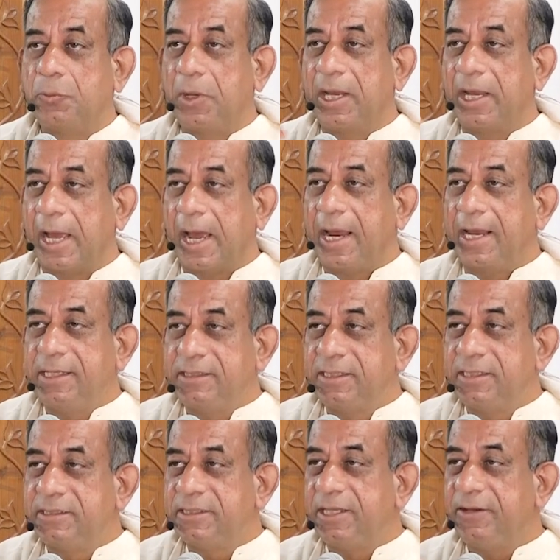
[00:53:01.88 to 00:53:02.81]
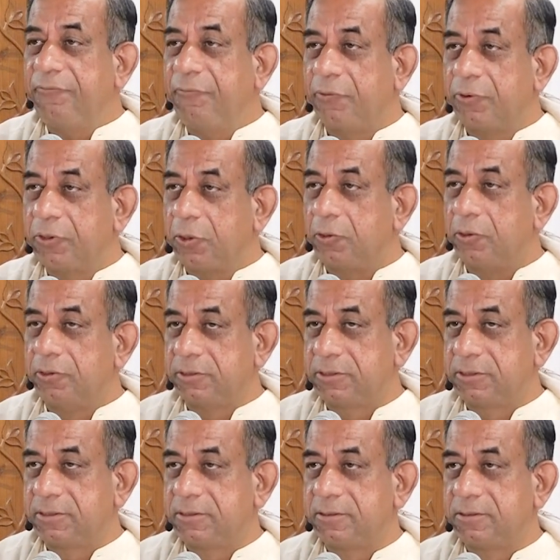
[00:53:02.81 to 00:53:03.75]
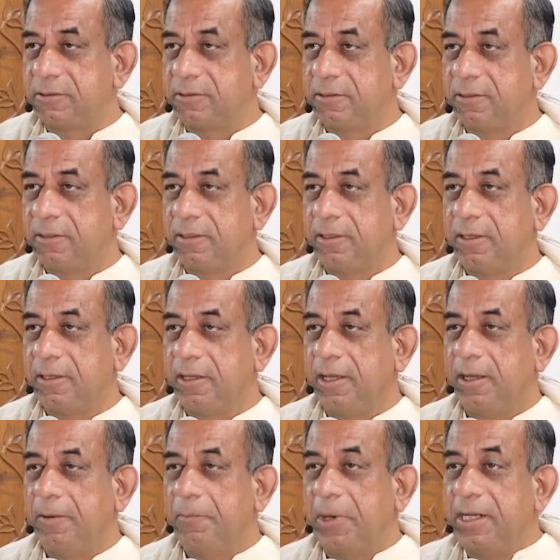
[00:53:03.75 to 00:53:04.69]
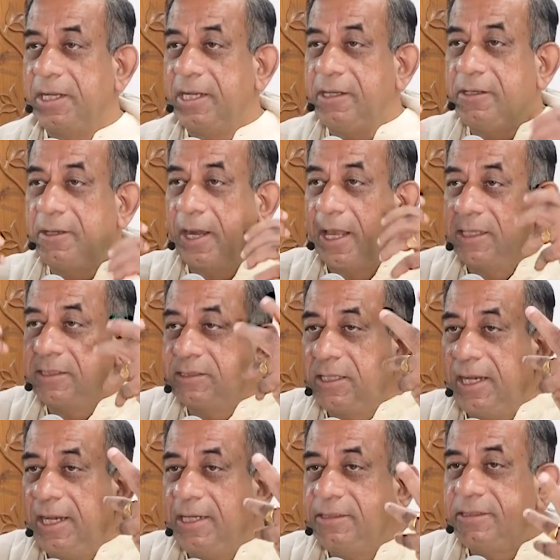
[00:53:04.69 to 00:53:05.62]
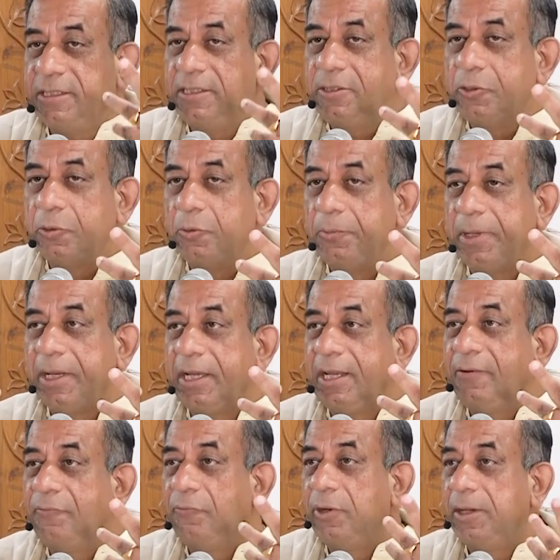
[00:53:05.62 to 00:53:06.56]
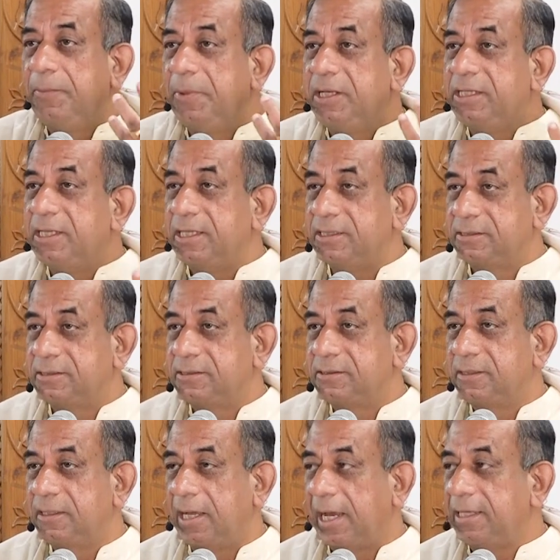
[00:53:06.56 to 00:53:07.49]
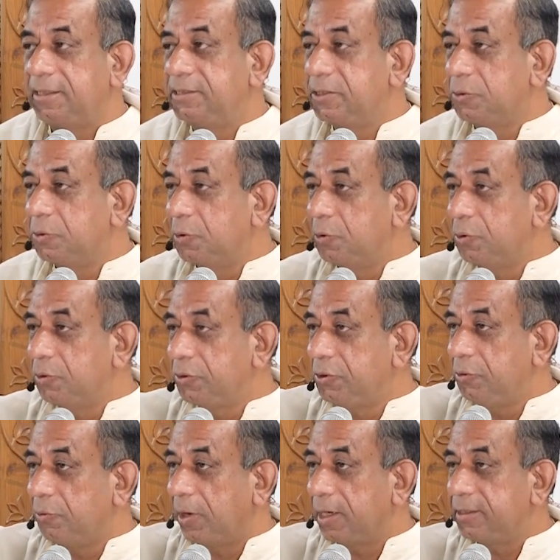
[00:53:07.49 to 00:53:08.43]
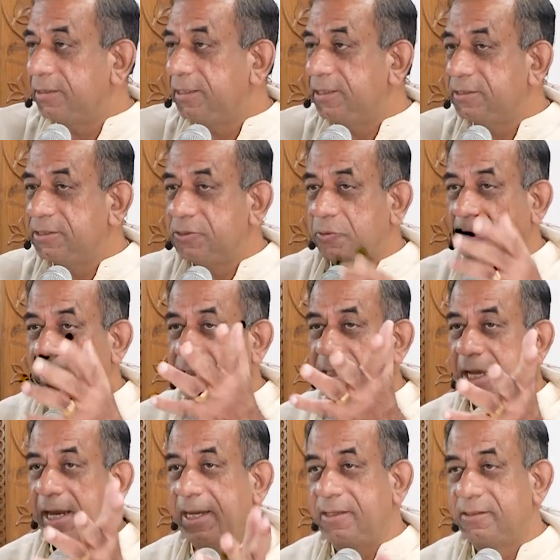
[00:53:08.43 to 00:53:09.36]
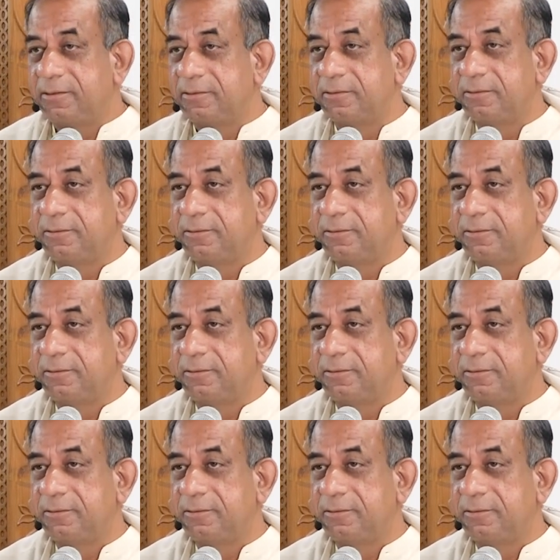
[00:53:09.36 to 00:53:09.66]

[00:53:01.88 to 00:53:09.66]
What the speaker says: my eyes receive photons, but it translates into meaningful images. I say, oh, you are this, you are that.